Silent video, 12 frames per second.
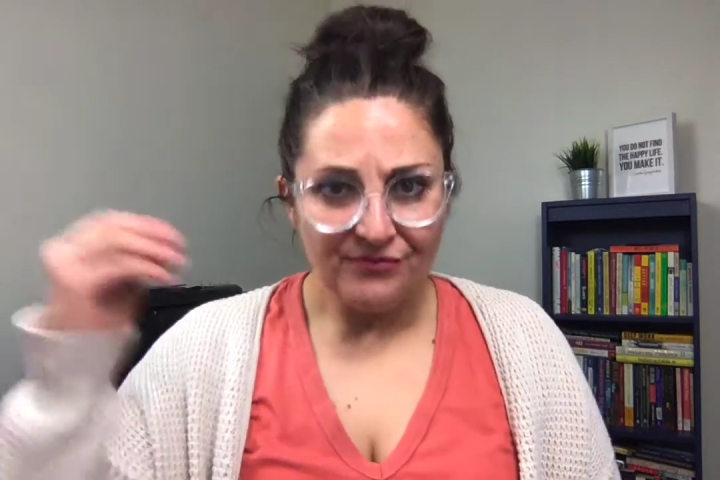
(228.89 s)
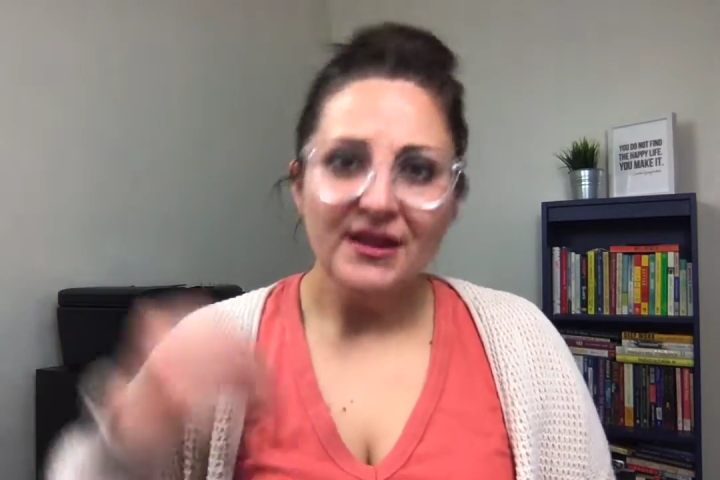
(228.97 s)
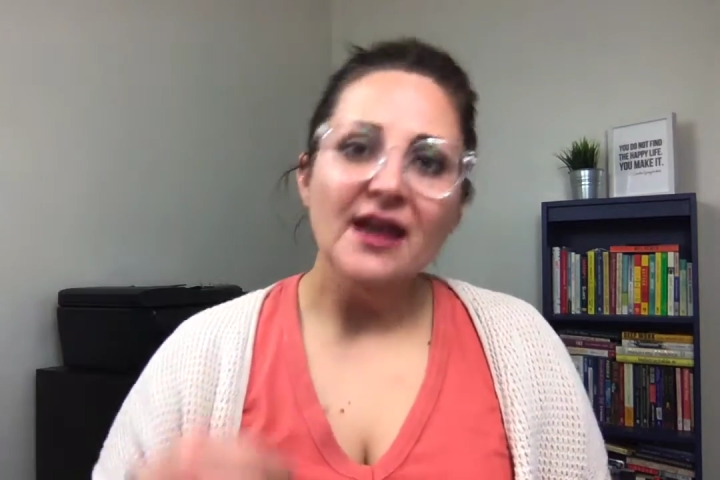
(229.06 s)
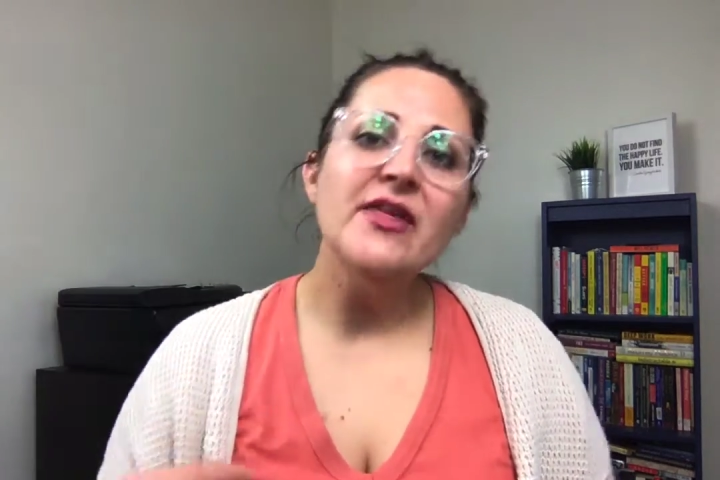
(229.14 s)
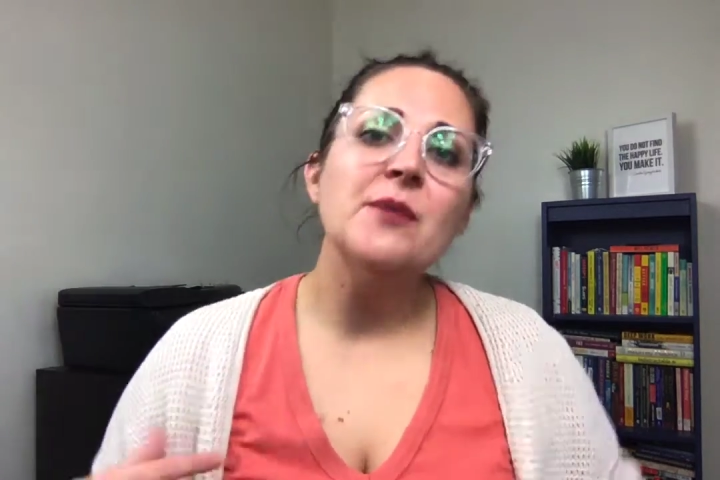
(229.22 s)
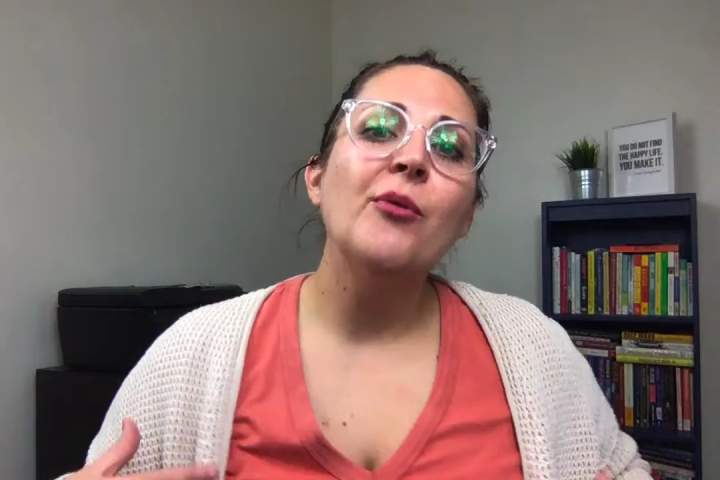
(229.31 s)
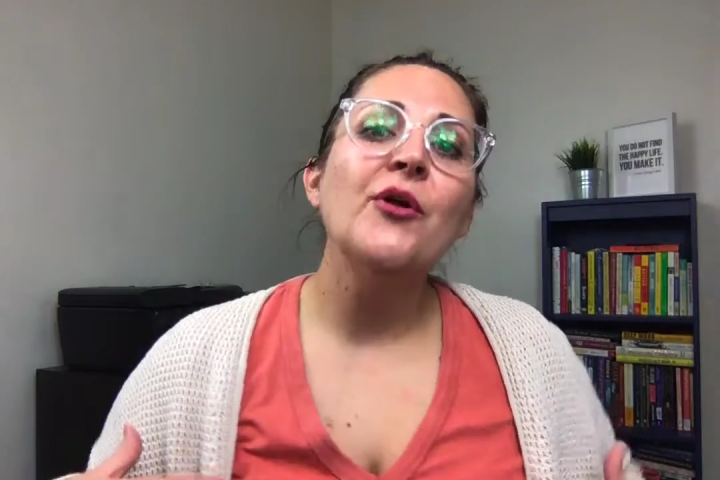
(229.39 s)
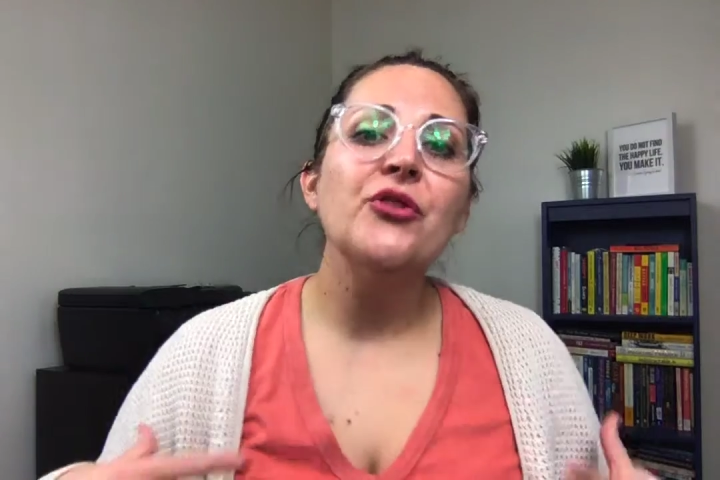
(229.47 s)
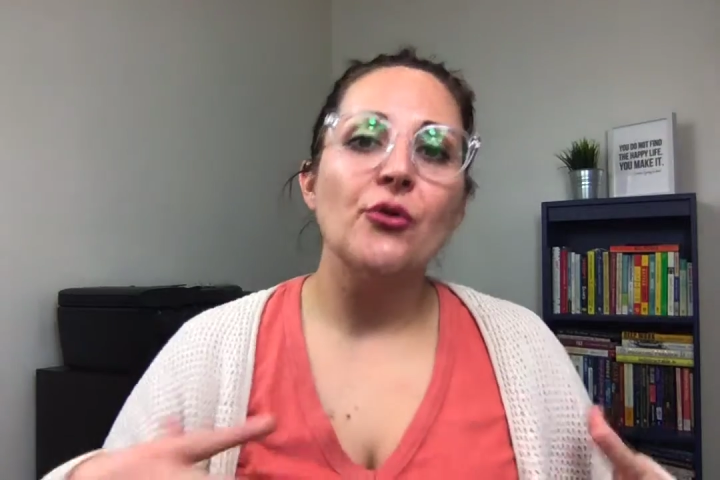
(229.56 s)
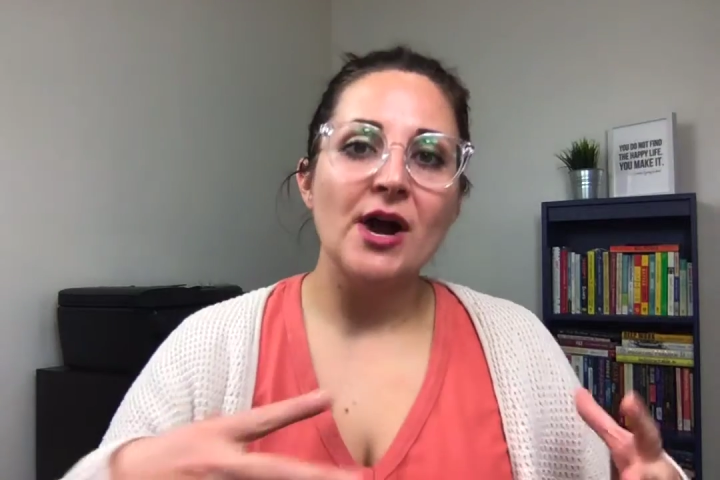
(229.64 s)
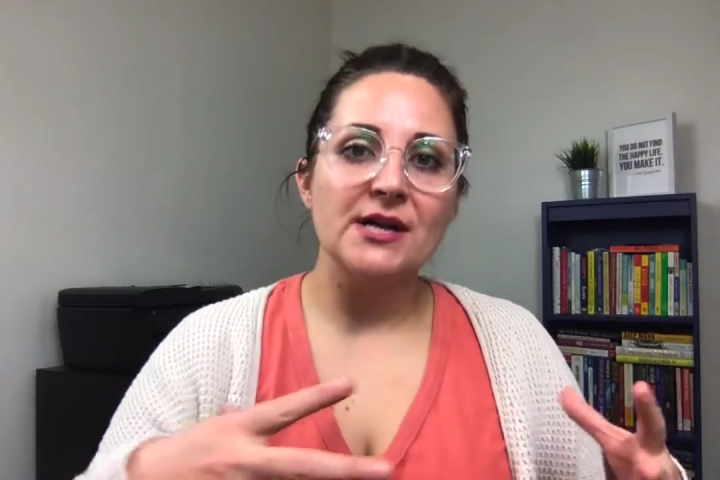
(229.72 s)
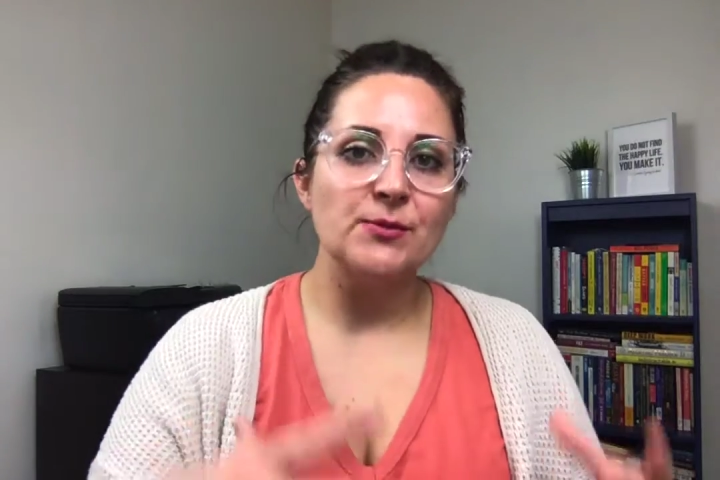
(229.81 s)
and then put the
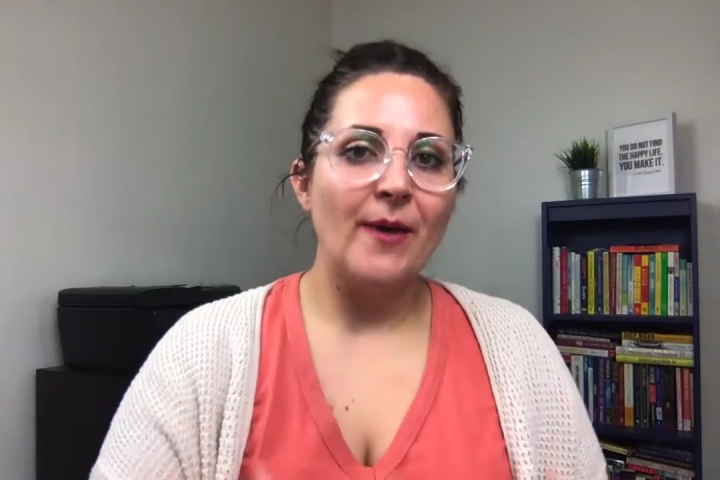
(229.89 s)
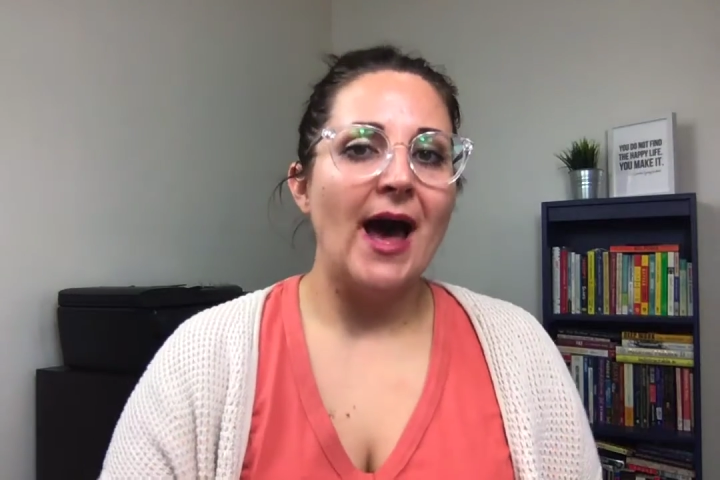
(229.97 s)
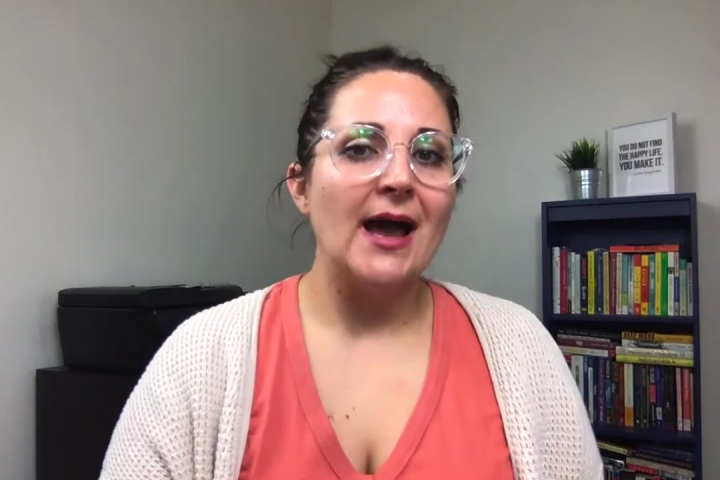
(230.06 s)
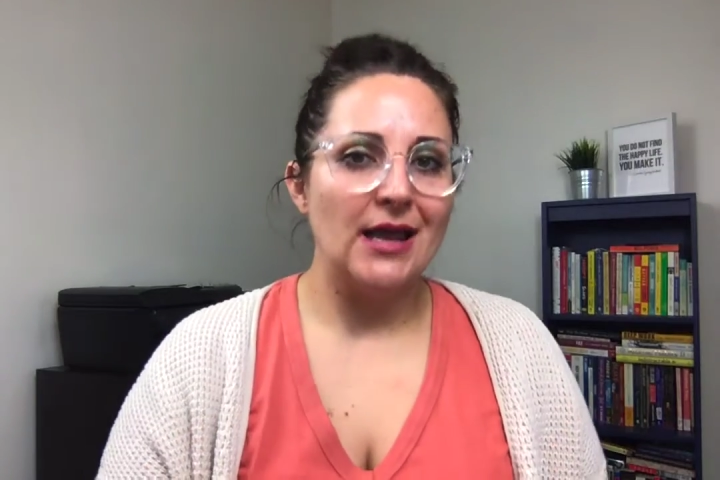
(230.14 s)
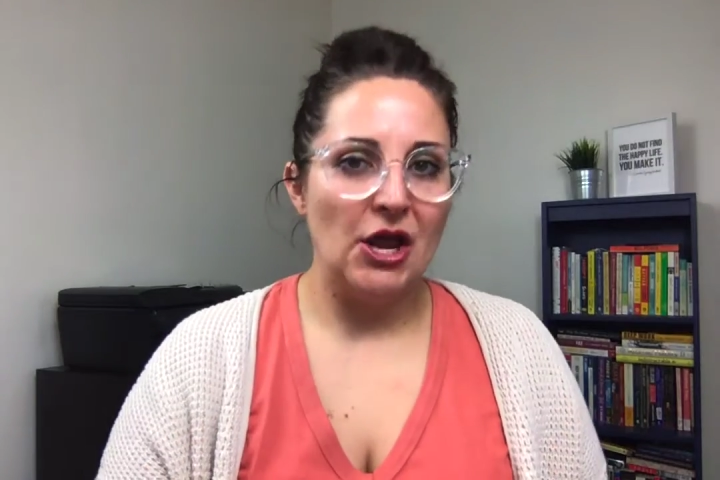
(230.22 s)
rest back